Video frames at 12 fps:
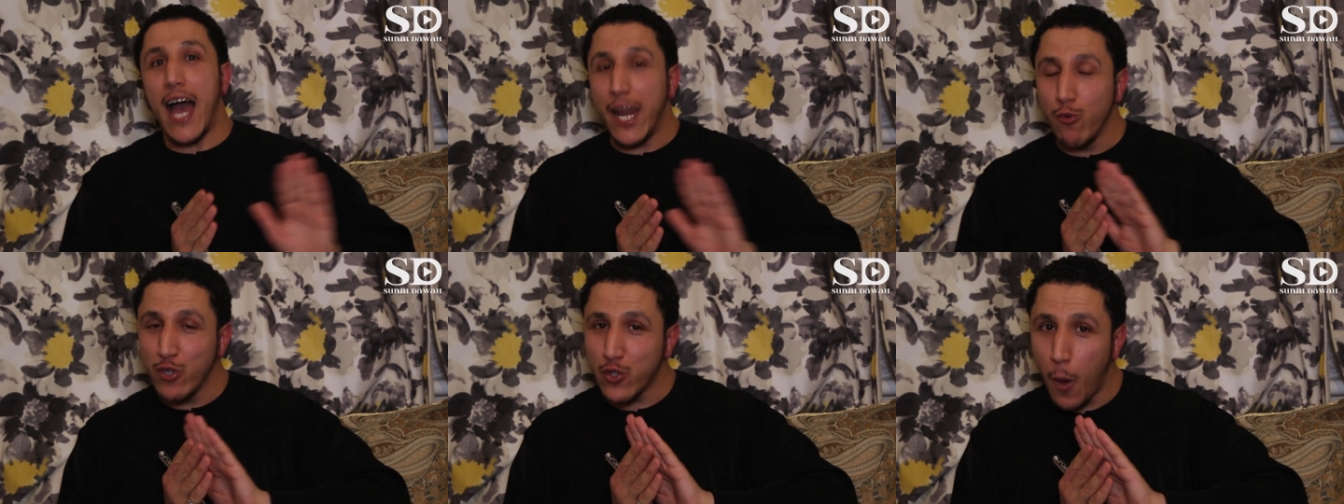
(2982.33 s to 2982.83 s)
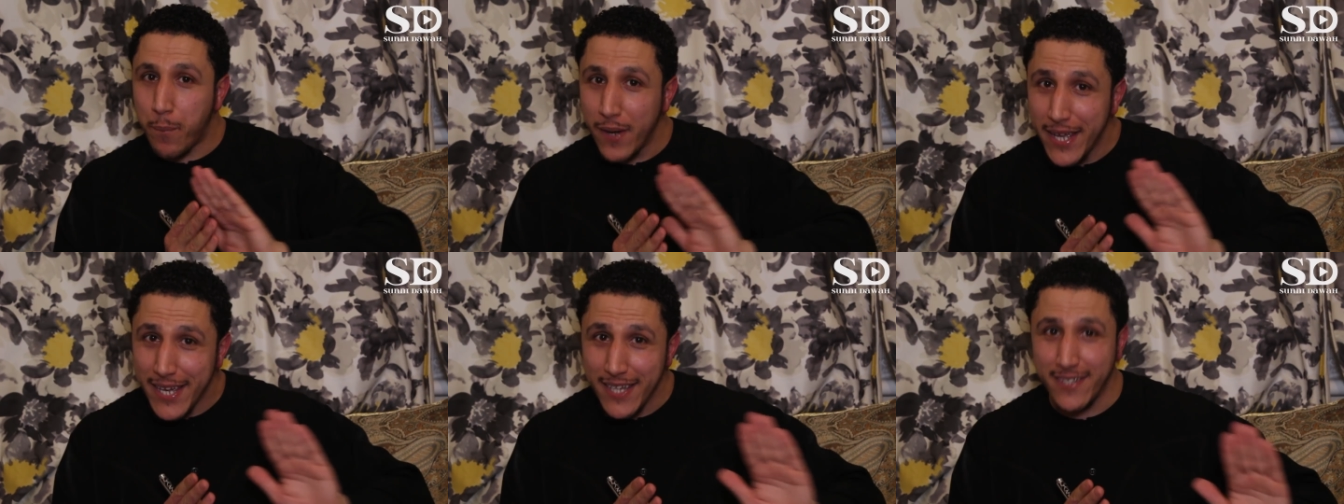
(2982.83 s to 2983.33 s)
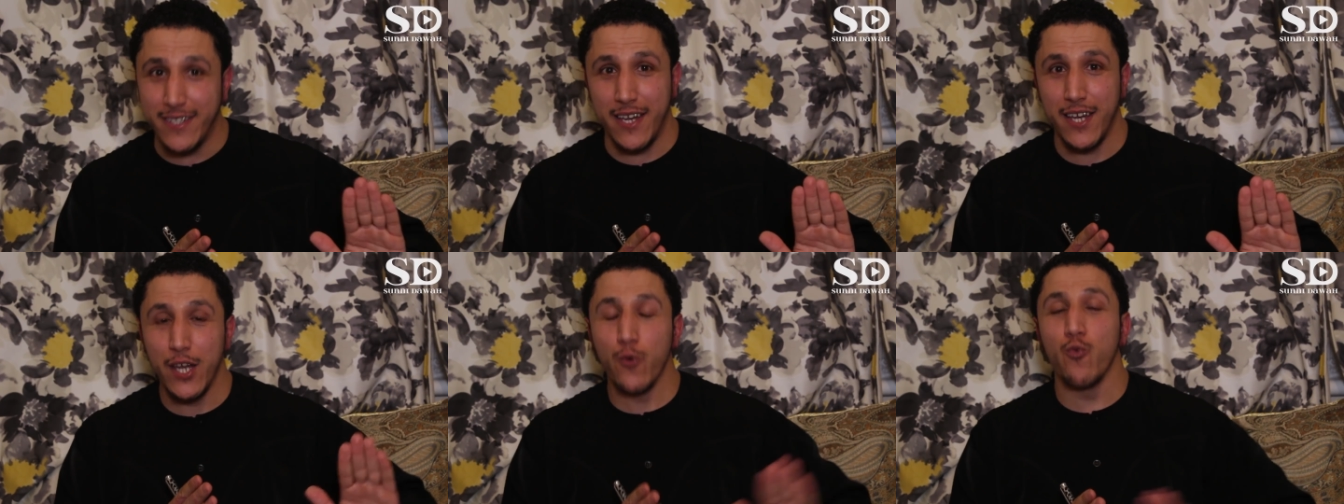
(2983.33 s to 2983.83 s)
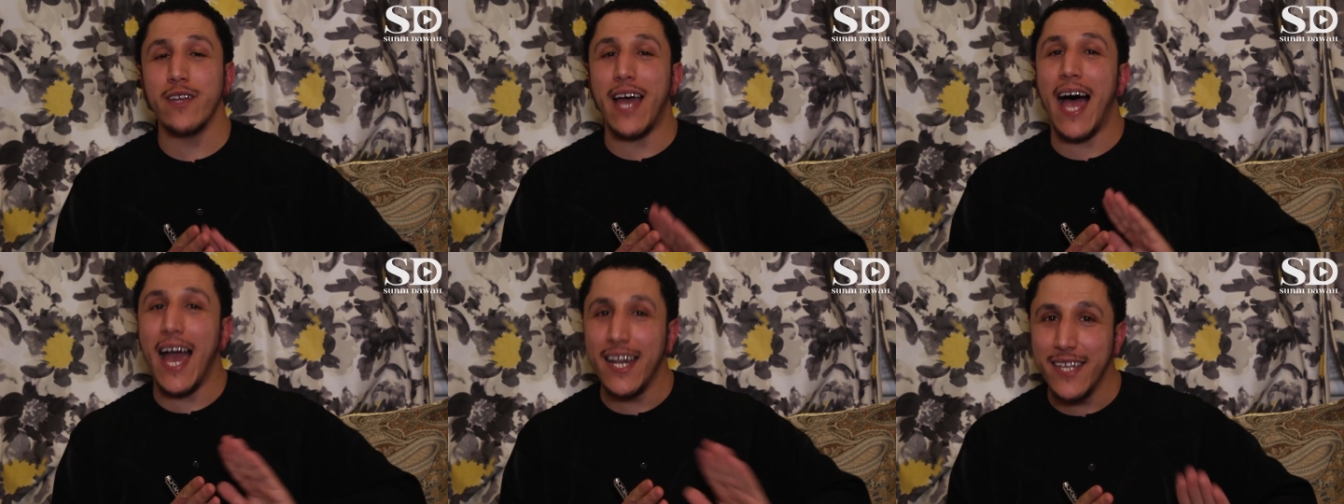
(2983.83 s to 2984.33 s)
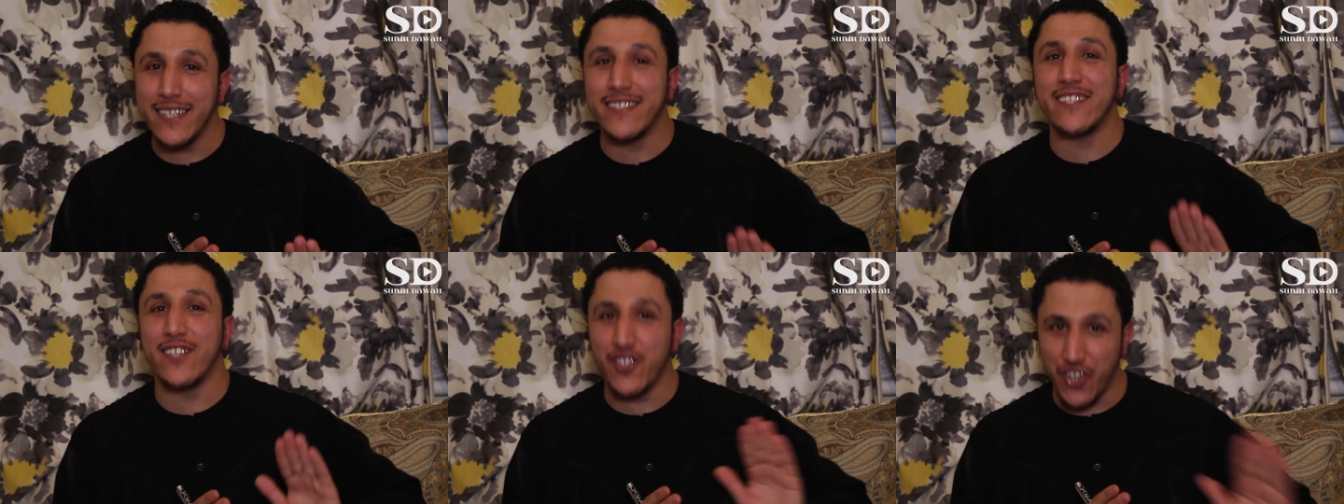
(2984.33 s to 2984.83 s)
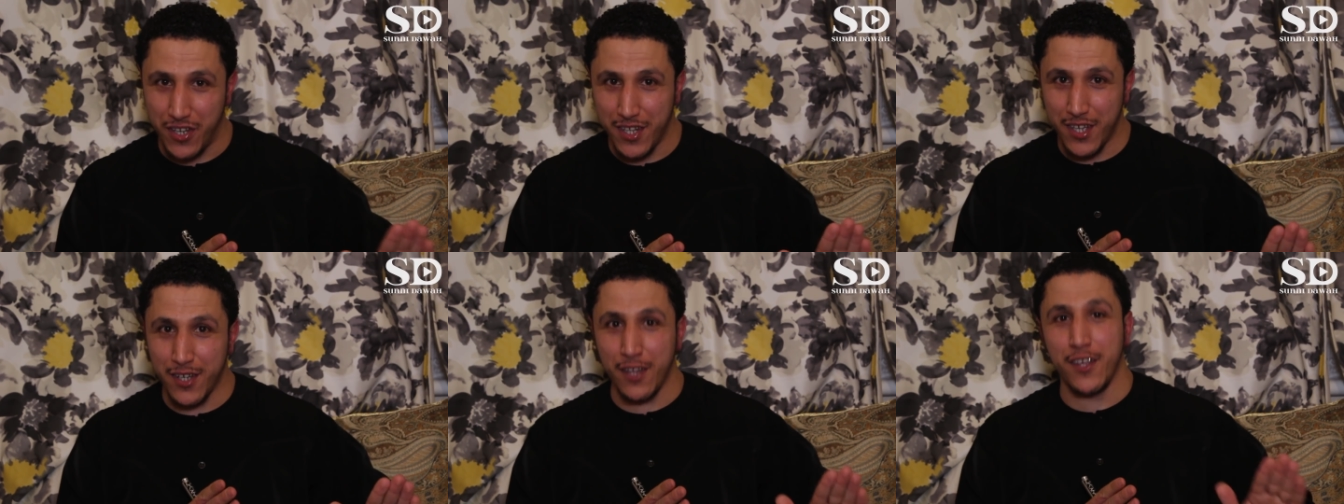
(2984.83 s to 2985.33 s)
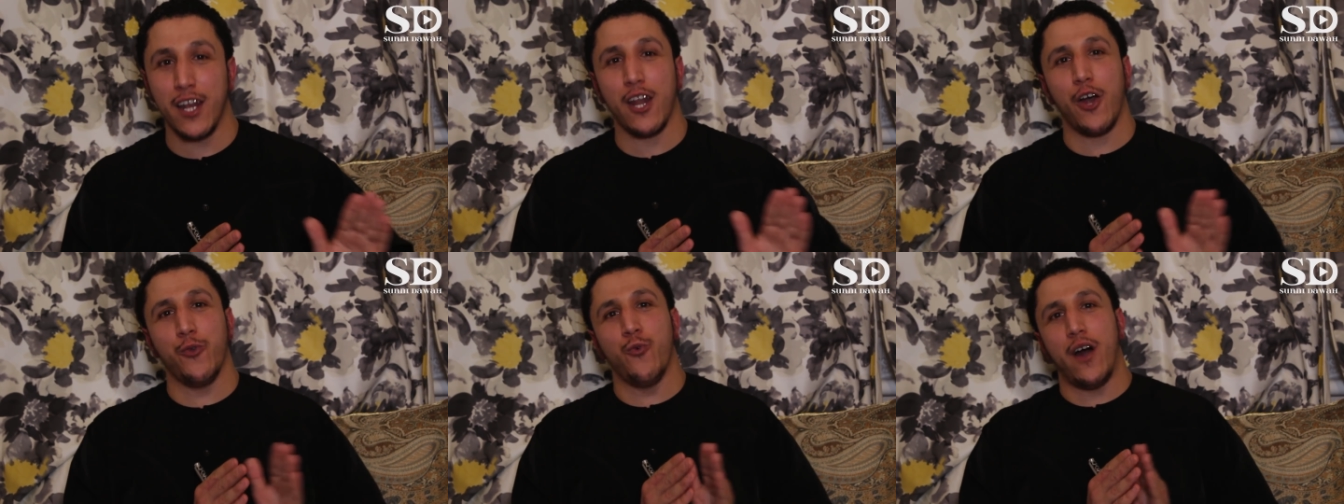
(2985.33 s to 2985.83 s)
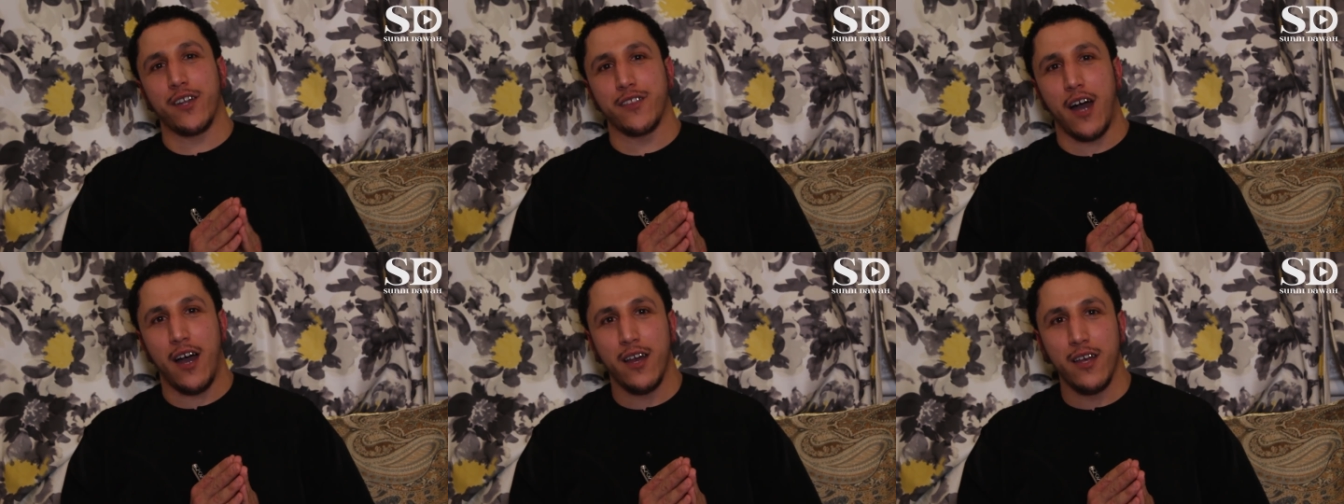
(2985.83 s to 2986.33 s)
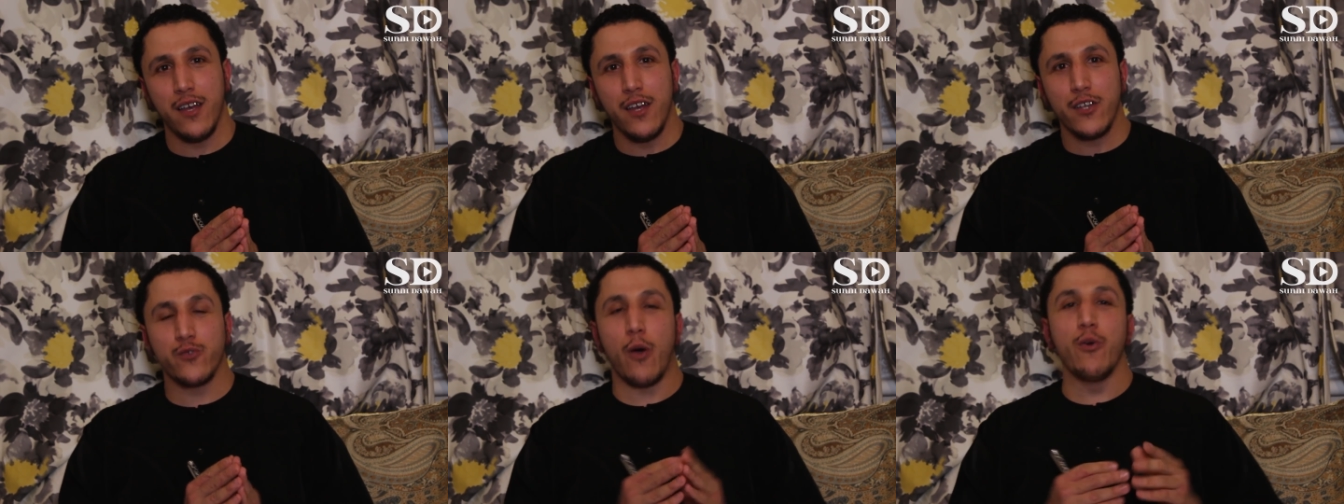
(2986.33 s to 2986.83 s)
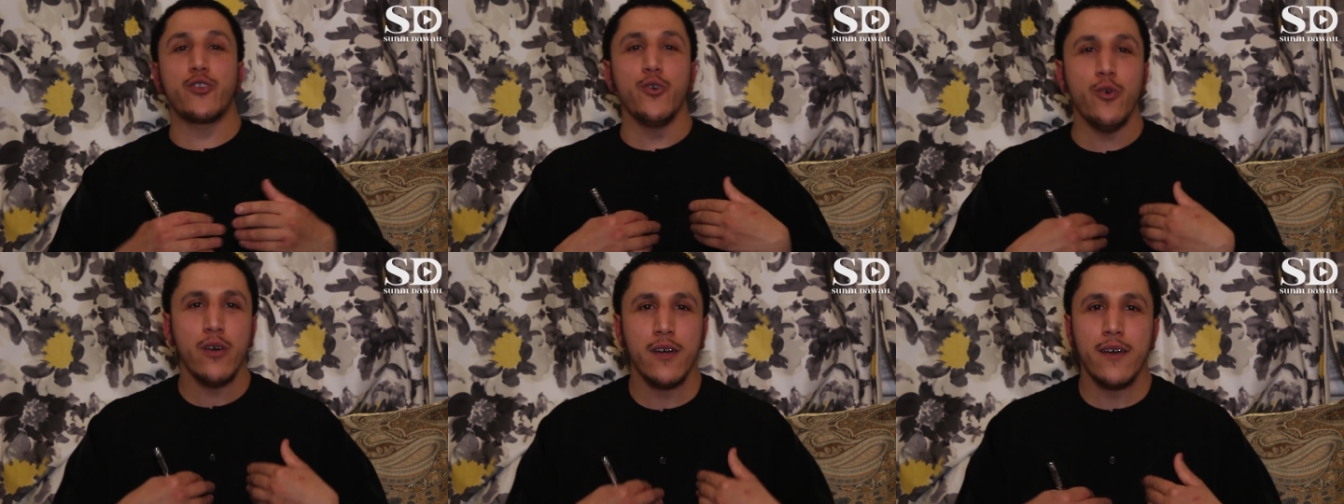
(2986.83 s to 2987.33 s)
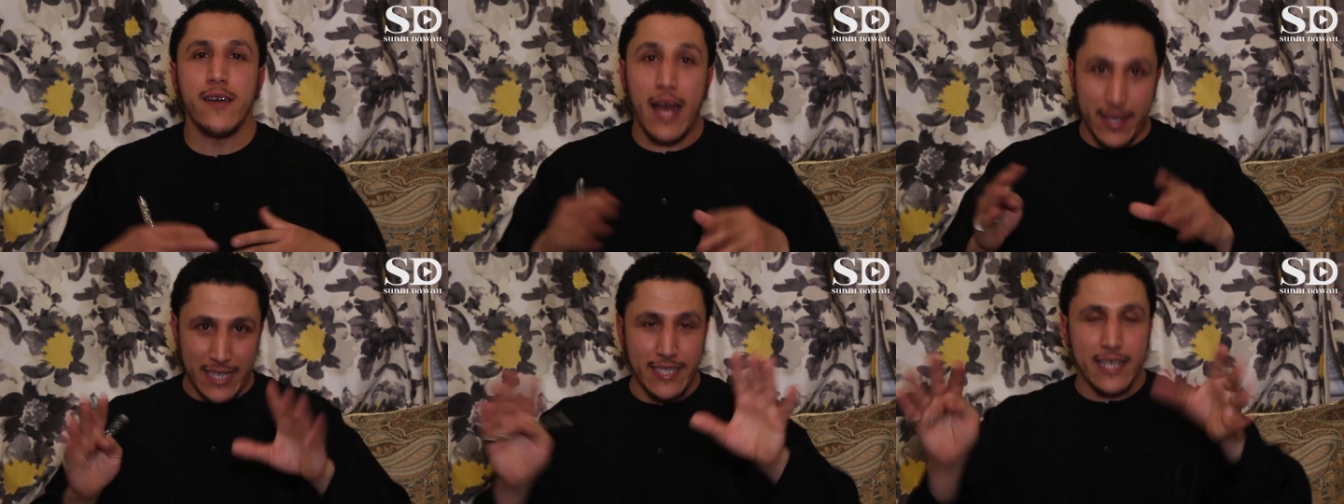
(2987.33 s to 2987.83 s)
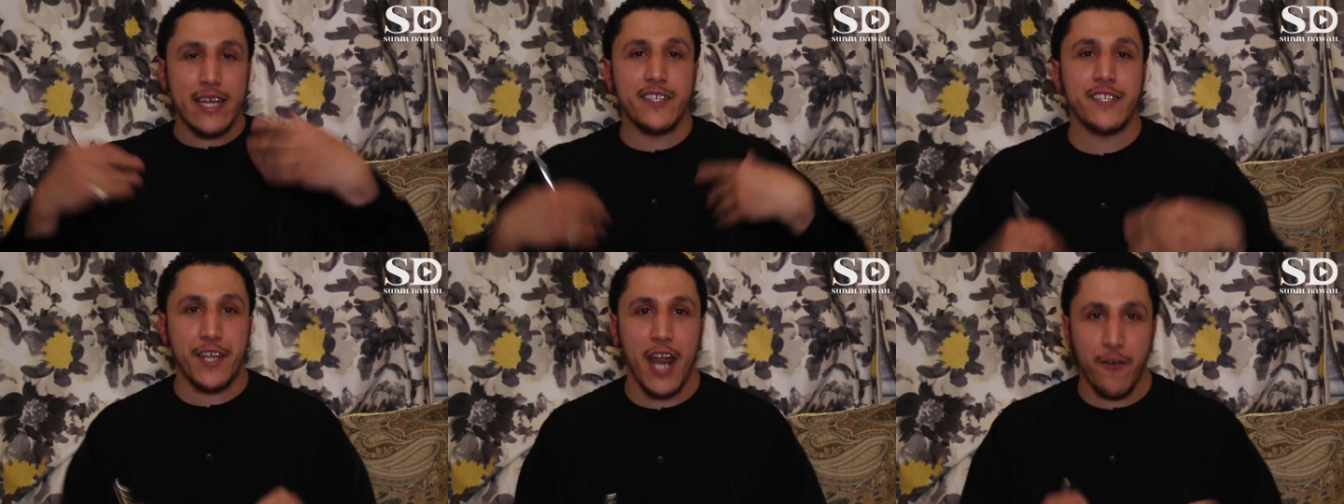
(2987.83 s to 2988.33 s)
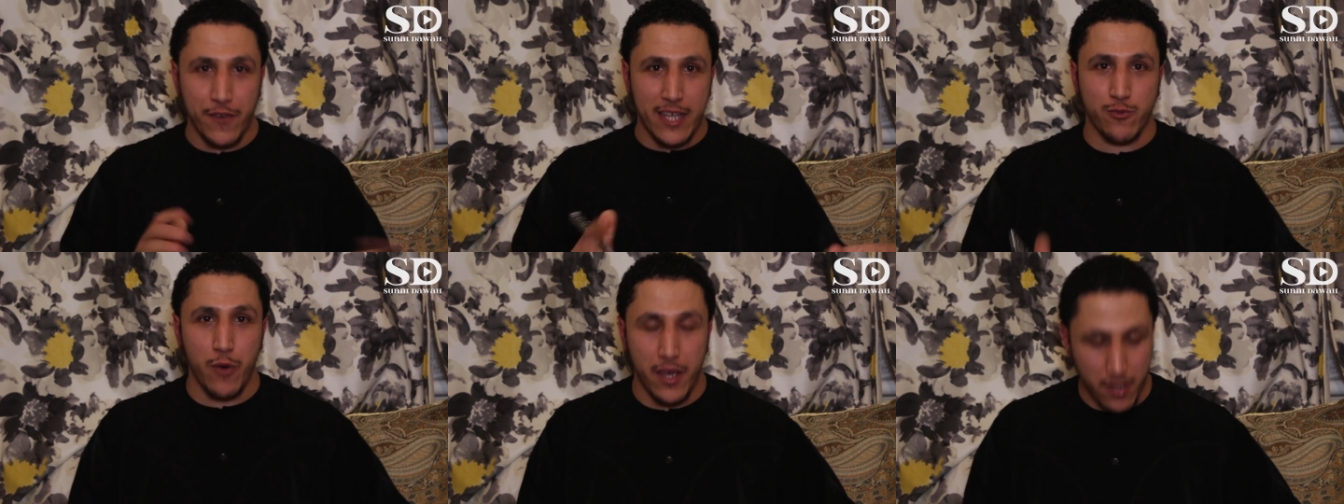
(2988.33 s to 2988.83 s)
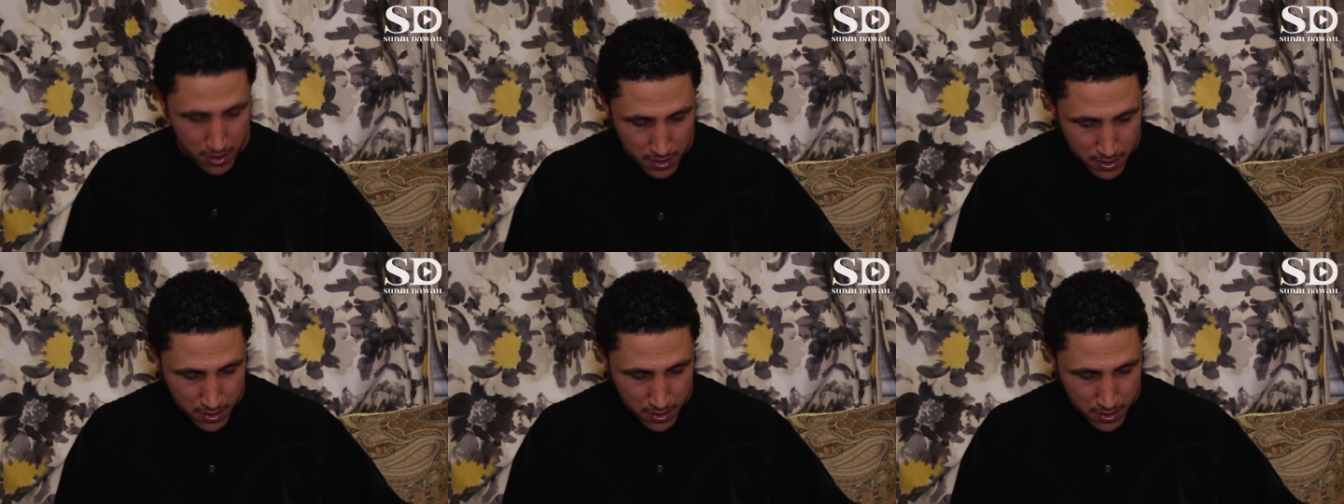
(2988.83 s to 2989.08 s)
And he was not pleased with Ali's decision. So what we do, that's, that's a Rafida's way.